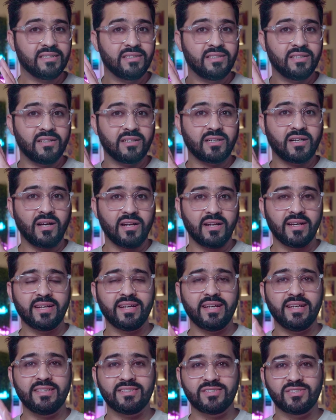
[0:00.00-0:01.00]
the color
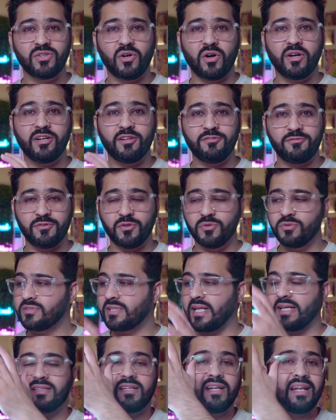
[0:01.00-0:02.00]
is not diffused,
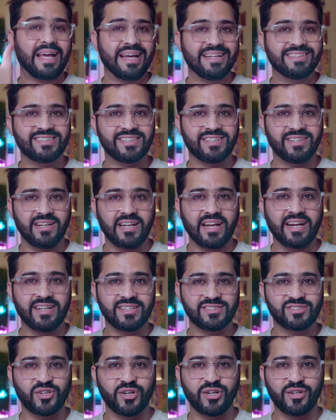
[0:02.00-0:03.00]
like the light
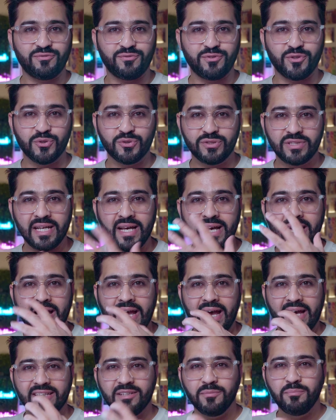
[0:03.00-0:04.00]
is not diffused,
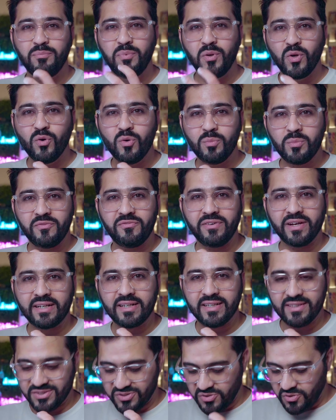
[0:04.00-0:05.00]
and the bloom effect
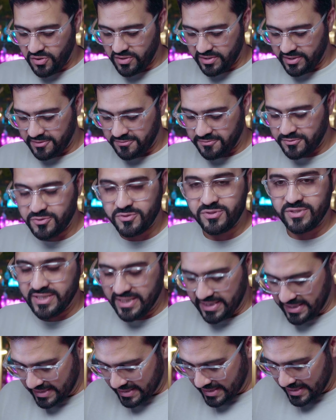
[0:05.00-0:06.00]
is gone if you
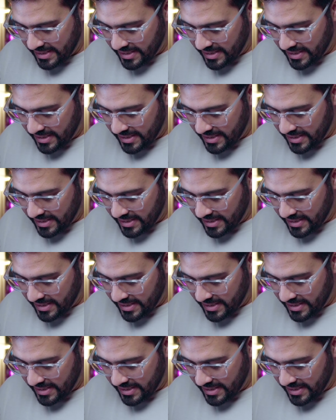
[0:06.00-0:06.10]
see.